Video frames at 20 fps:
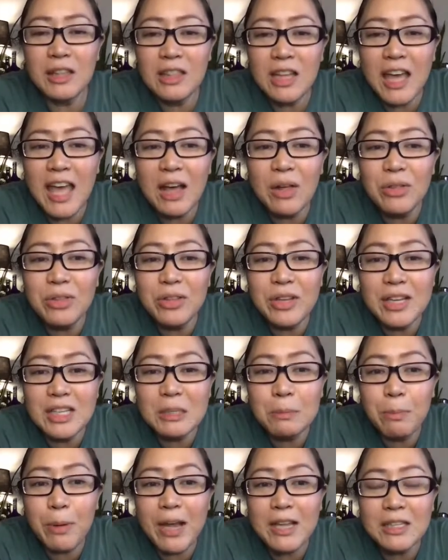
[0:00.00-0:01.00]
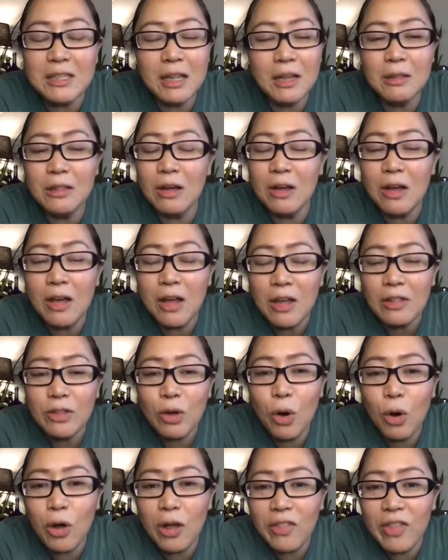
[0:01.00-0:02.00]
the healthiest breast
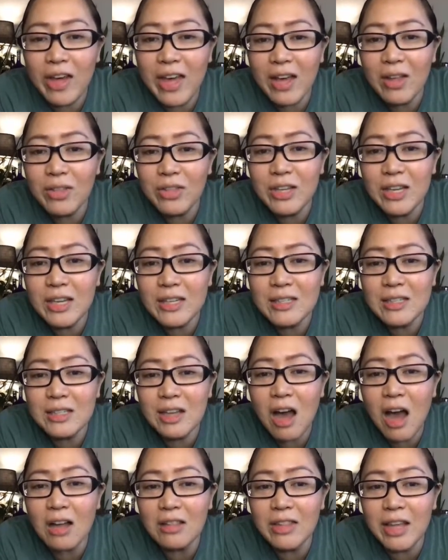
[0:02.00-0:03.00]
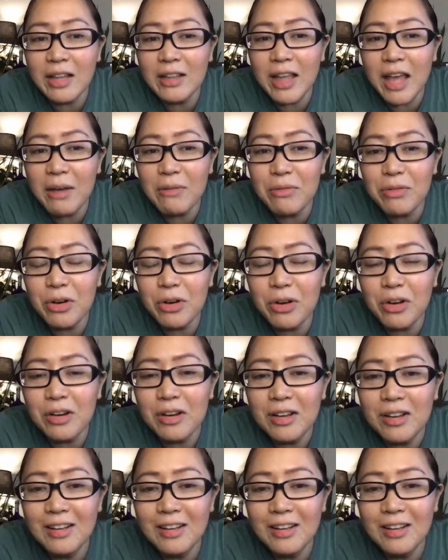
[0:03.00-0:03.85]
the healthiest cocktail ever.